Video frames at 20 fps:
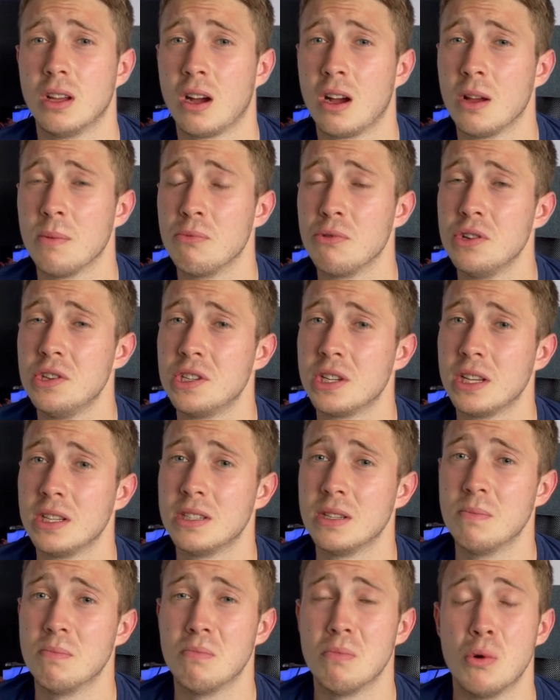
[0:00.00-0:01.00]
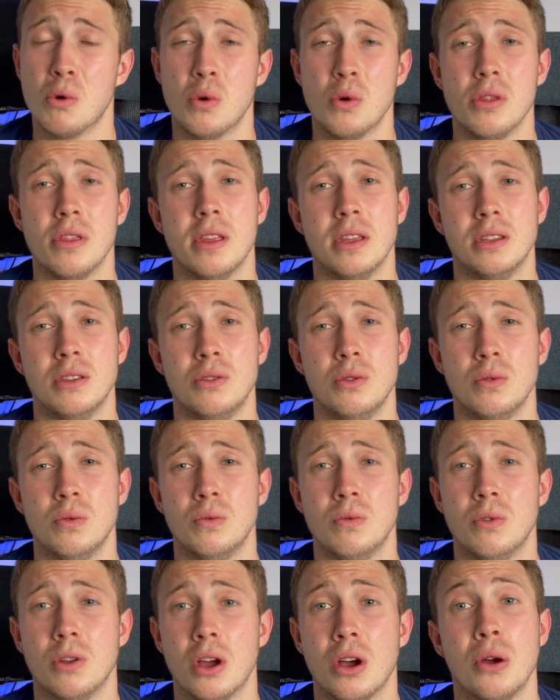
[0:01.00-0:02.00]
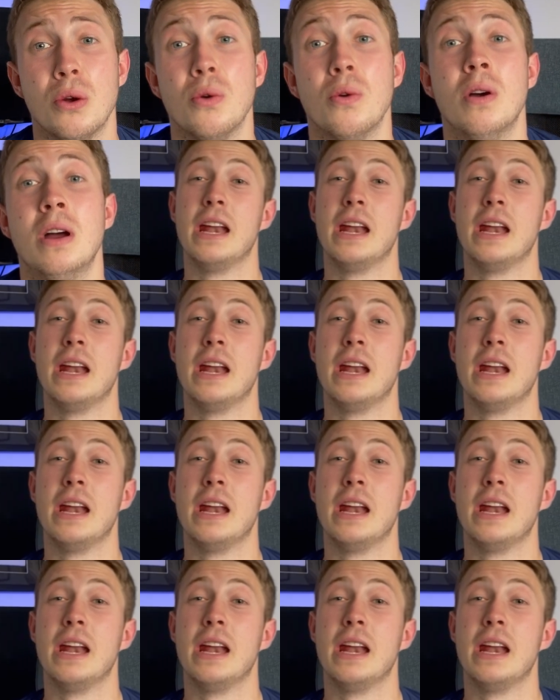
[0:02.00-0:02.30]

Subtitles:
I appreciate it more than you know.